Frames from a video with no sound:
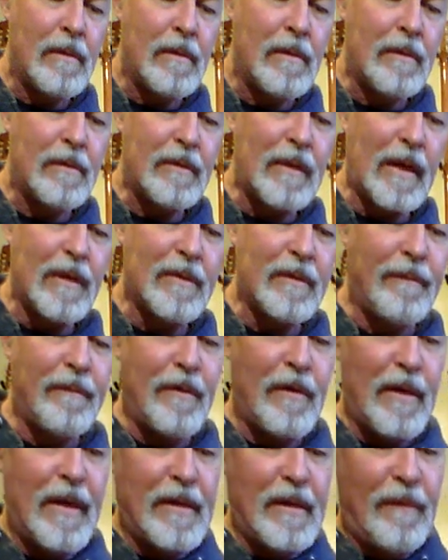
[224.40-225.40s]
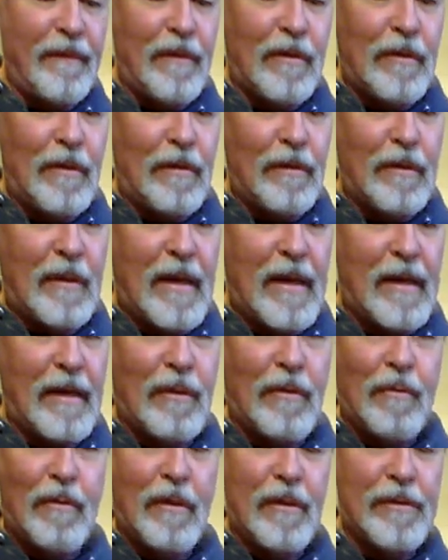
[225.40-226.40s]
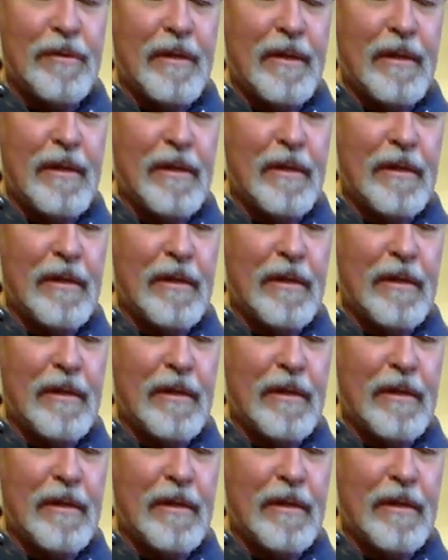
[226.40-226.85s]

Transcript: It's got some very difficult kind of chords in it.